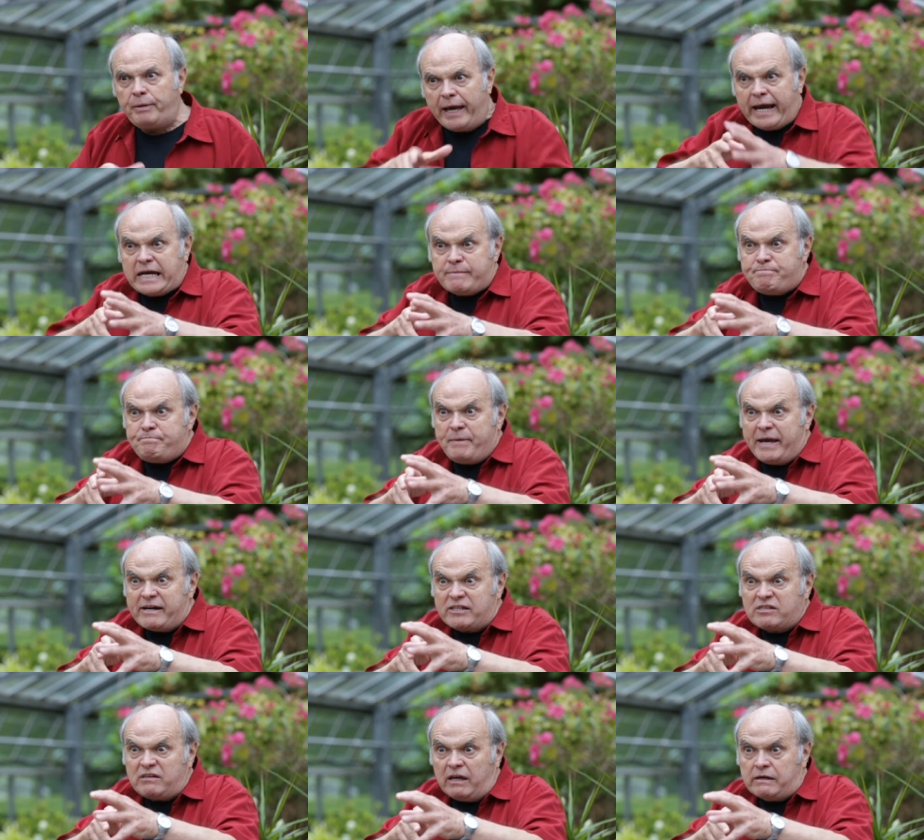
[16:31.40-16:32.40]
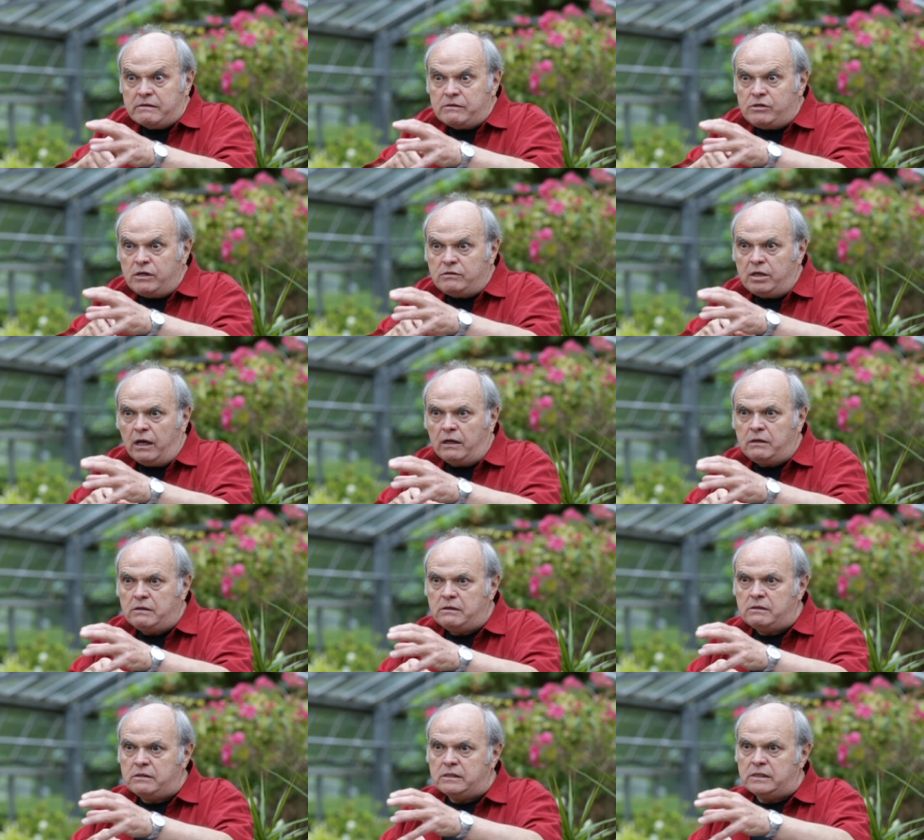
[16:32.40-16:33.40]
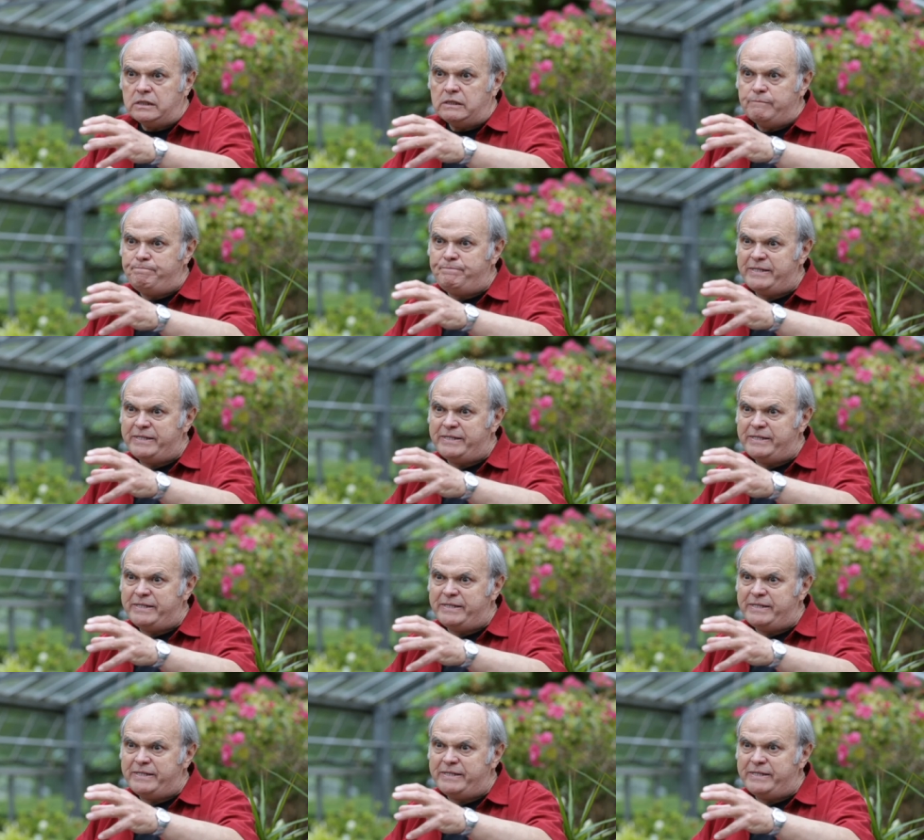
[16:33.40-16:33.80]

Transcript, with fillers: Peg Bearskin, she said. Oh,